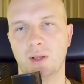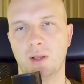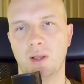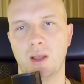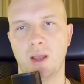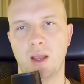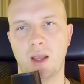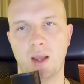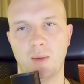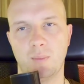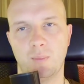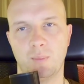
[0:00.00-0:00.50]

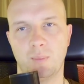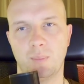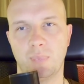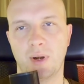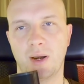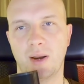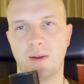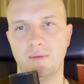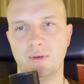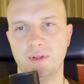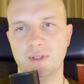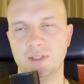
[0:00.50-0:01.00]
a
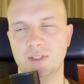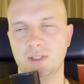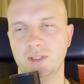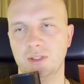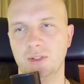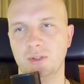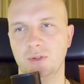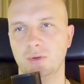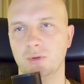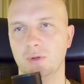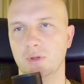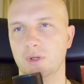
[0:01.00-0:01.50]

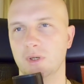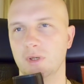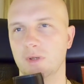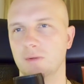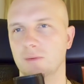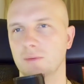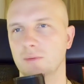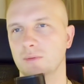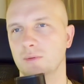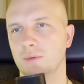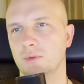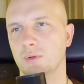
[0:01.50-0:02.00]
privacy
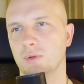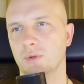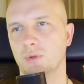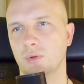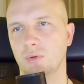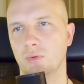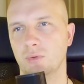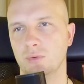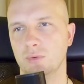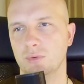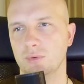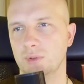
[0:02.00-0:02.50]
URL.
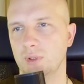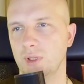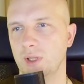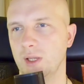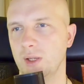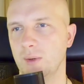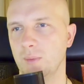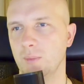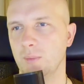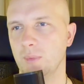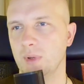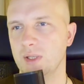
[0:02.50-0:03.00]
So
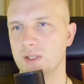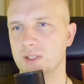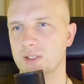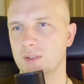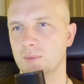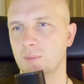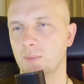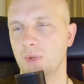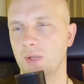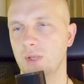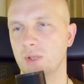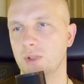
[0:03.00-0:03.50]
they must
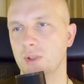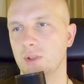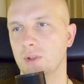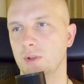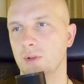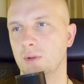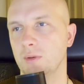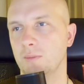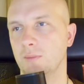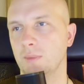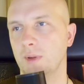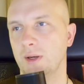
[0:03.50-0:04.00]
match.
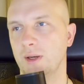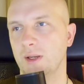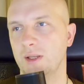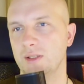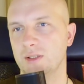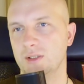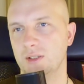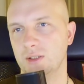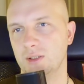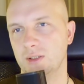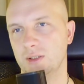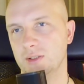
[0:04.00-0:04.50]

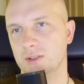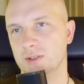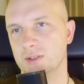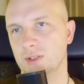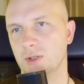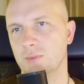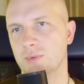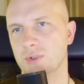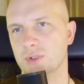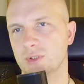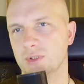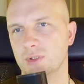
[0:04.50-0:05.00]
Marketing is
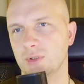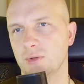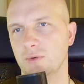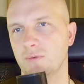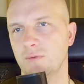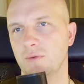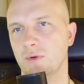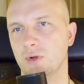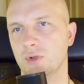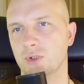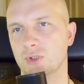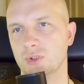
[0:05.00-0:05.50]
optional,
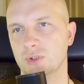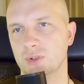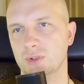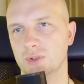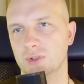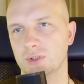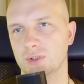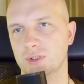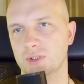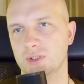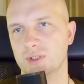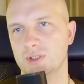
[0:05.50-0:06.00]

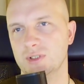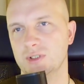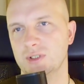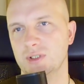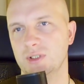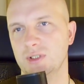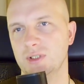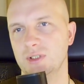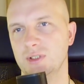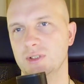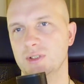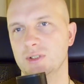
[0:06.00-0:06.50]
version
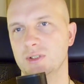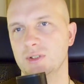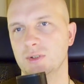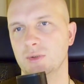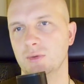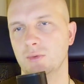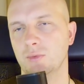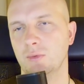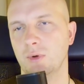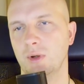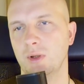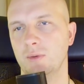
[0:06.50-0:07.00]
is
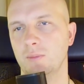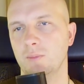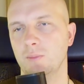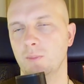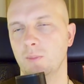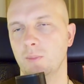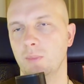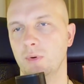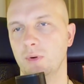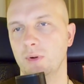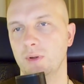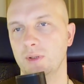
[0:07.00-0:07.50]

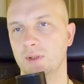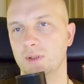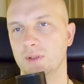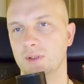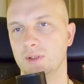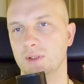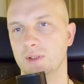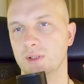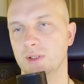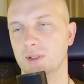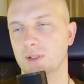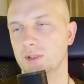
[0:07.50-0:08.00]

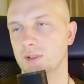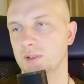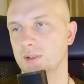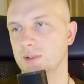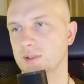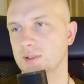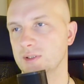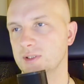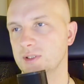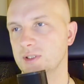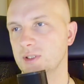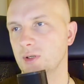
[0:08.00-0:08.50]

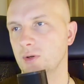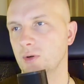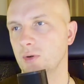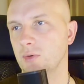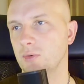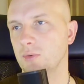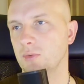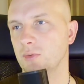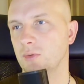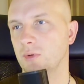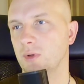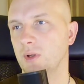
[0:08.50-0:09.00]

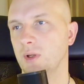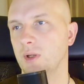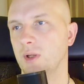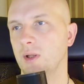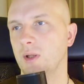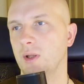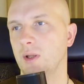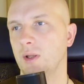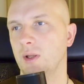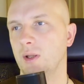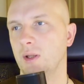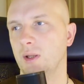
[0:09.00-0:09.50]
1.0,
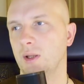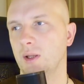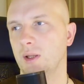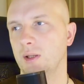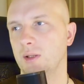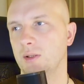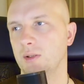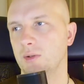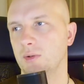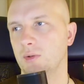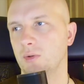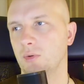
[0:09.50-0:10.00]

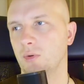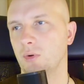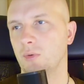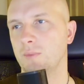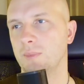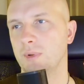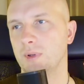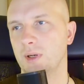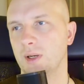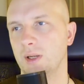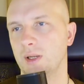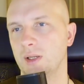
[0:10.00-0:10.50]
and
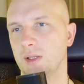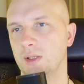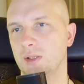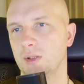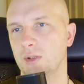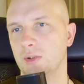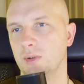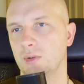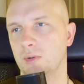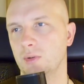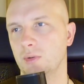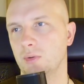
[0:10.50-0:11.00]
copyright,
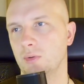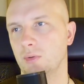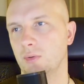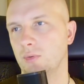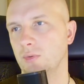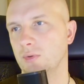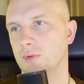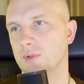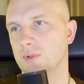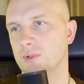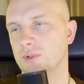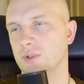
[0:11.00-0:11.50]

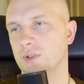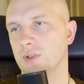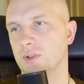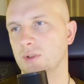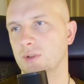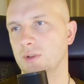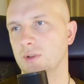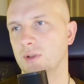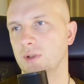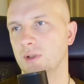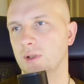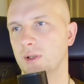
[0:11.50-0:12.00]
who is
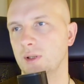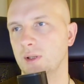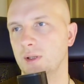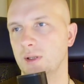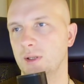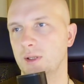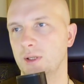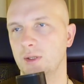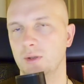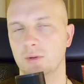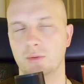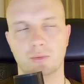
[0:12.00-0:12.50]
just
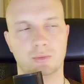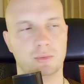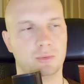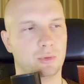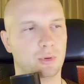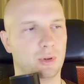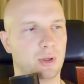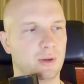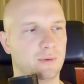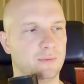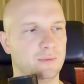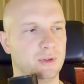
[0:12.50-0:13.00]
legal
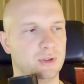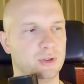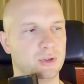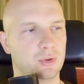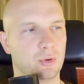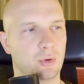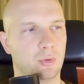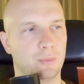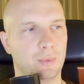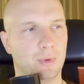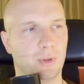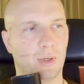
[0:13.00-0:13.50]
to have this
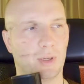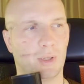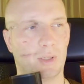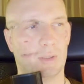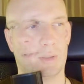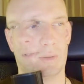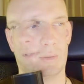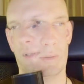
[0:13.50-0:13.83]
copyright.